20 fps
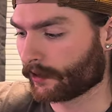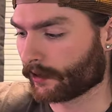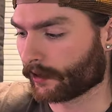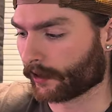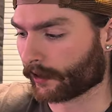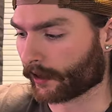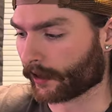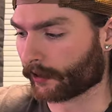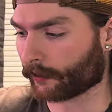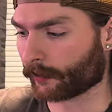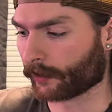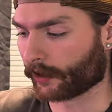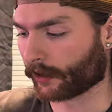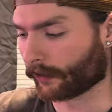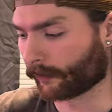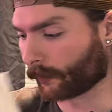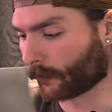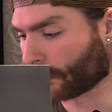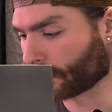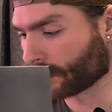And then we,
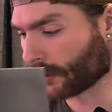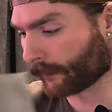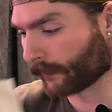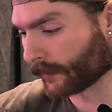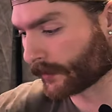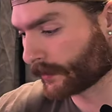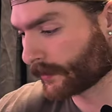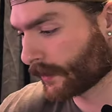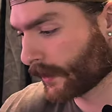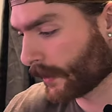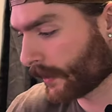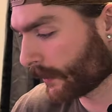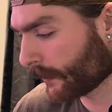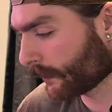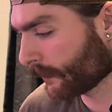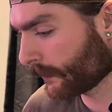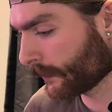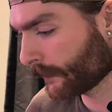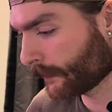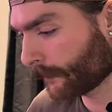of course, have the
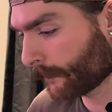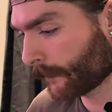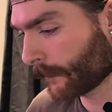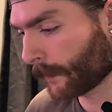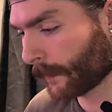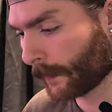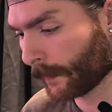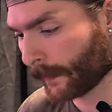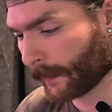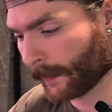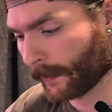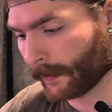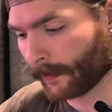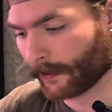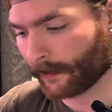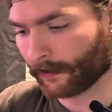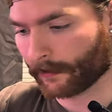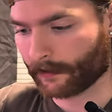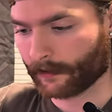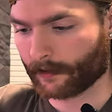stand.
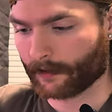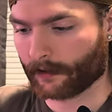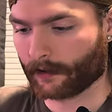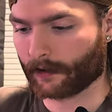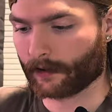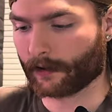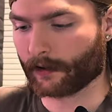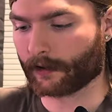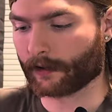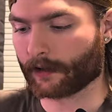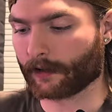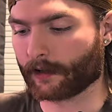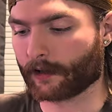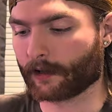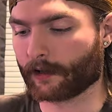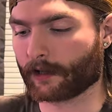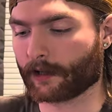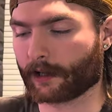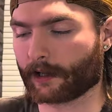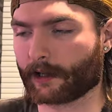And
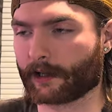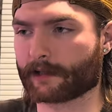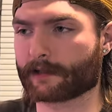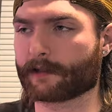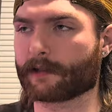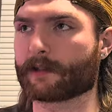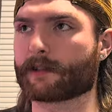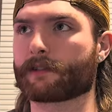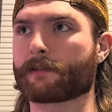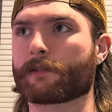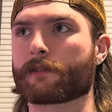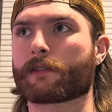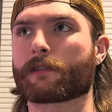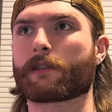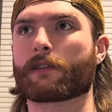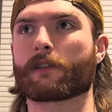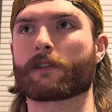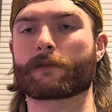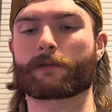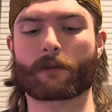then I guess
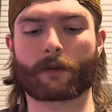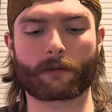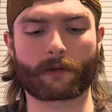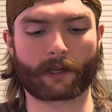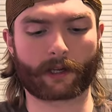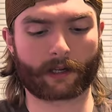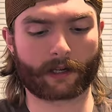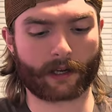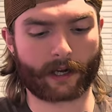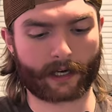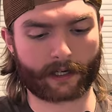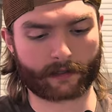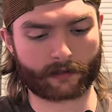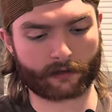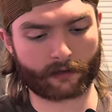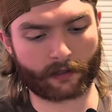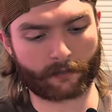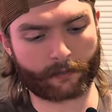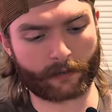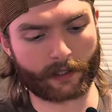this is probably like
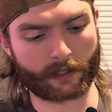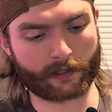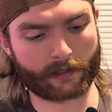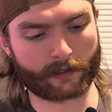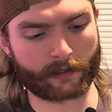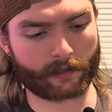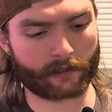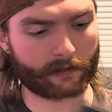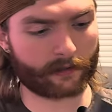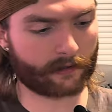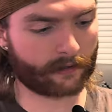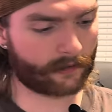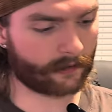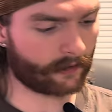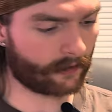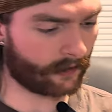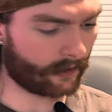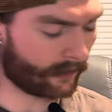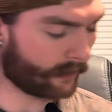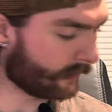extra pieces,
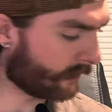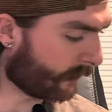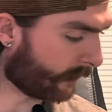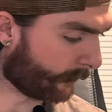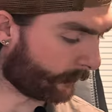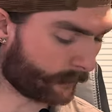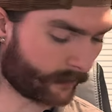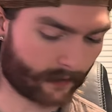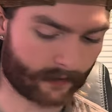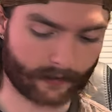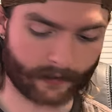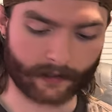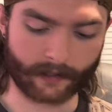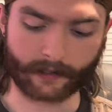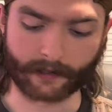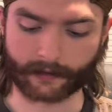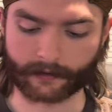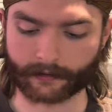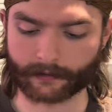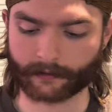tips,
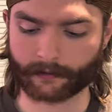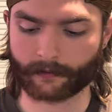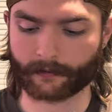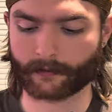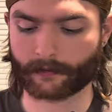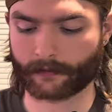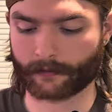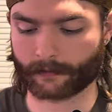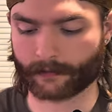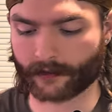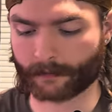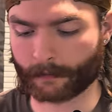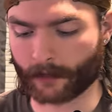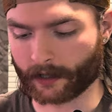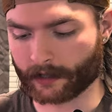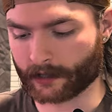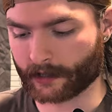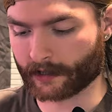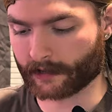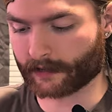and
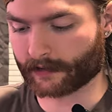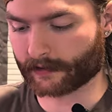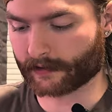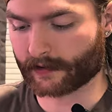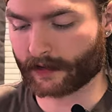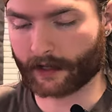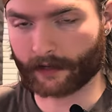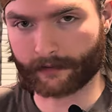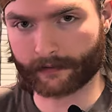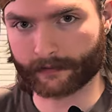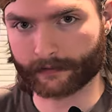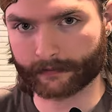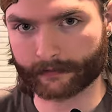sponges and stuff.